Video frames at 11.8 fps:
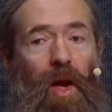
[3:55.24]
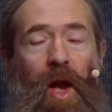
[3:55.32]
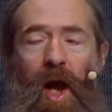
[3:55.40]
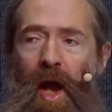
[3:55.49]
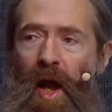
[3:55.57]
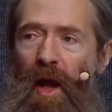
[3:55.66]

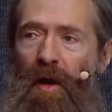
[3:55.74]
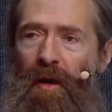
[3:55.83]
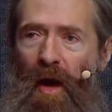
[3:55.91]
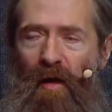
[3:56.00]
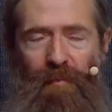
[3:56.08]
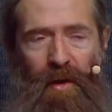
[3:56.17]
And
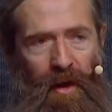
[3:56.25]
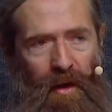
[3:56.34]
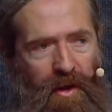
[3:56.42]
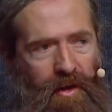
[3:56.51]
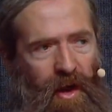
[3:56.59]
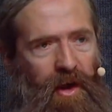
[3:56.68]
I've been
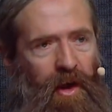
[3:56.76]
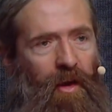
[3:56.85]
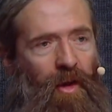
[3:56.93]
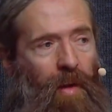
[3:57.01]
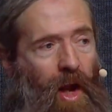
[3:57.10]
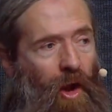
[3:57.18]
studying
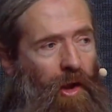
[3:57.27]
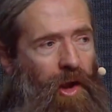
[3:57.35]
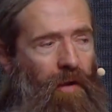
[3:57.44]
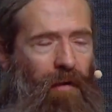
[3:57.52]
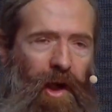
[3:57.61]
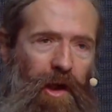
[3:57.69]
the biology
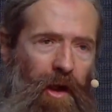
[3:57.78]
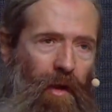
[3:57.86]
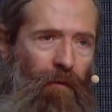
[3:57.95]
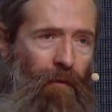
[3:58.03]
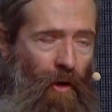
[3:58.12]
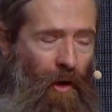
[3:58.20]
of
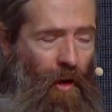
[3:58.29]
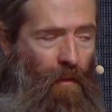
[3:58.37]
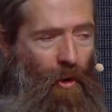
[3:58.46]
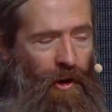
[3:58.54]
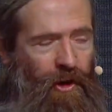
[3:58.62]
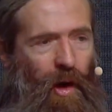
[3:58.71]
aging for
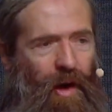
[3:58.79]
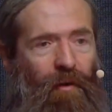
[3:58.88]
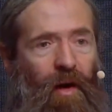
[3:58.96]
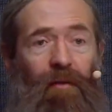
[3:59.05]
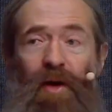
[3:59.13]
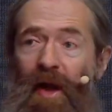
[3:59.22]
more than
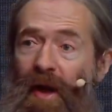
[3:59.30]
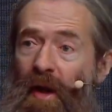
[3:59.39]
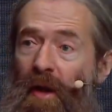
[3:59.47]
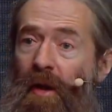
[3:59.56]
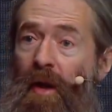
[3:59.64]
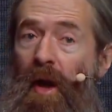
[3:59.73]
25
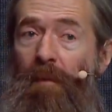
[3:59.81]
years.